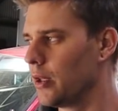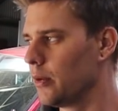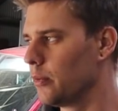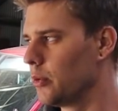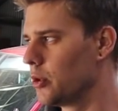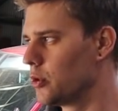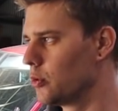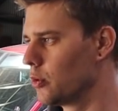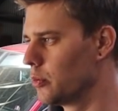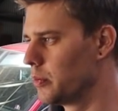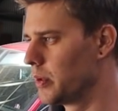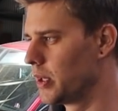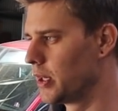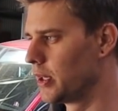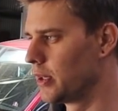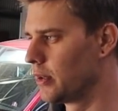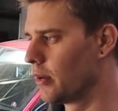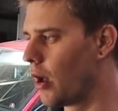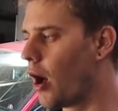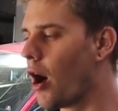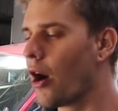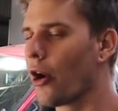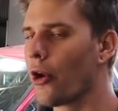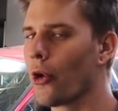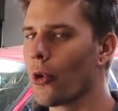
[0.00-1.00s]
which will be
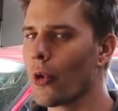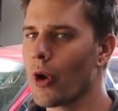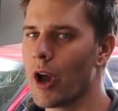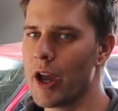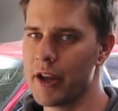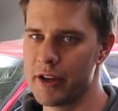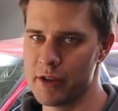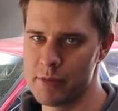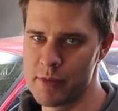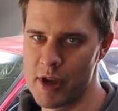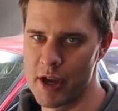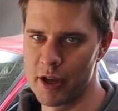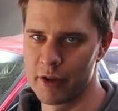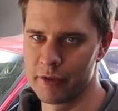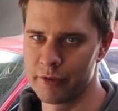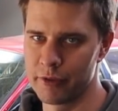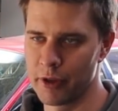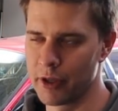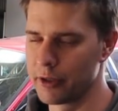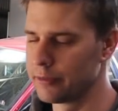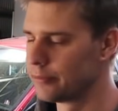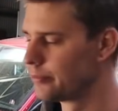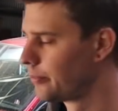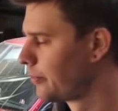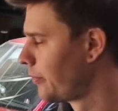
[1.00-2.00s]
a great amount of
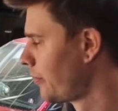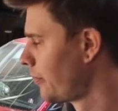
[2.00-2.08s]
fun.